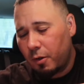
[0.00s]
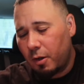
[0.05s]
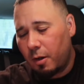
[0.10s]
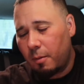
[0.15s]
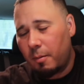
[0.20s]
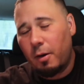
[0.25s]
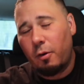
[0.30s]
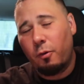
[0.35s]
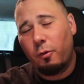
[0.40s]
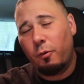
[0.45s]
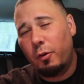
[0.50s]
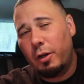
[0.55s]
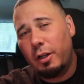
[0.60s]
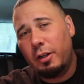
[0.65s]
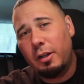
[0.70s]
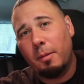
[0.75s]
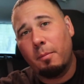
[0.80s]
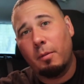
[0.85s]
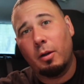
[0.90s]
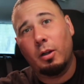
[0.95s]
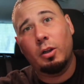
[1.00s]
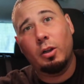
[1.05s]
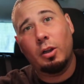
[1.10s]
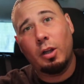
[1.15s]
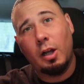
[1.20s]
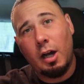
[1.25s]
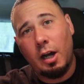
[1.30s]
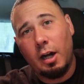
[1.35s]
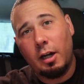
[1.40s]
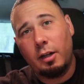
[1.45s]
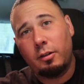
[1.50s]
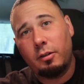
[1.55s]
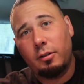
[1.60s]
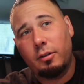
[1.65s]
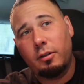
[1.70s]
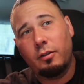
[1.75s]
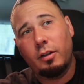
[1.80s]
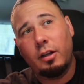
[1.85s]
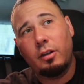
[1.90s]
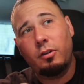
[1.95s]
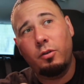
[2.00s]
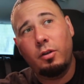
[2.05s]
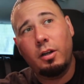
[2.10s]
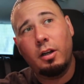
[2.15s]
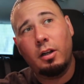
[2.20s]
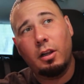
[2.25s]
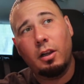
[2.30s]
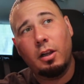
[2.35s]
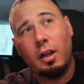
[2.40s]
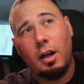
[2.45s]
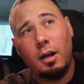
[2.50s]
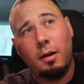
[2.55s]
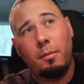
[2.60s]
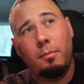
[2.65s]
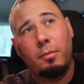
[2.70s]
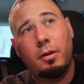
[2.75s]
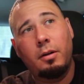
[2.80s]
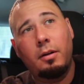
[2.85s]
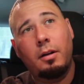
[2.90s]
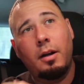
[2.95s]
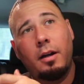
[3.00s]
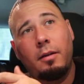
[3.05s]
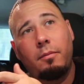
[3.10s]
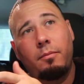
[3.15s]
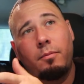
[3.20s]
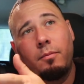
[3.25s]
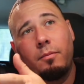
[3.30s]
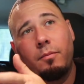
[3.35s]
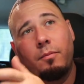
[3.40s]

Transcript: Um, I don't read them a lot because I do get a lot, but I